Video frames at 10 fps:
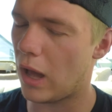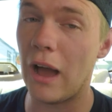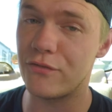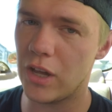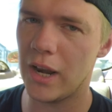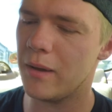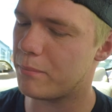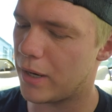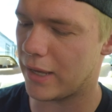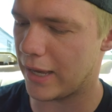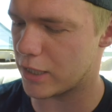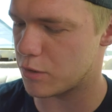I've done it, but it's